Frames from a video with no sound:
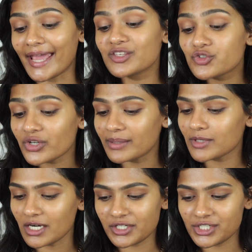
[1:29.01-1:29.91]

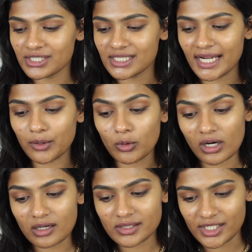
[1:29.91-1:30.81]
extreme conditions like
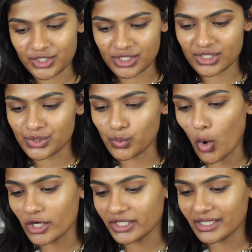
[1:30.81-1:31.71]
workout sessions,
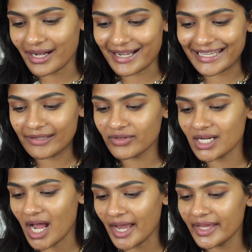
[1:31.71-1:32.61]
water, and
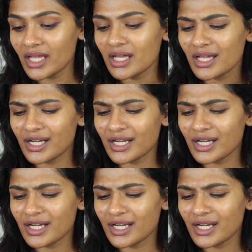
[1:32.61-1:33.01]
even high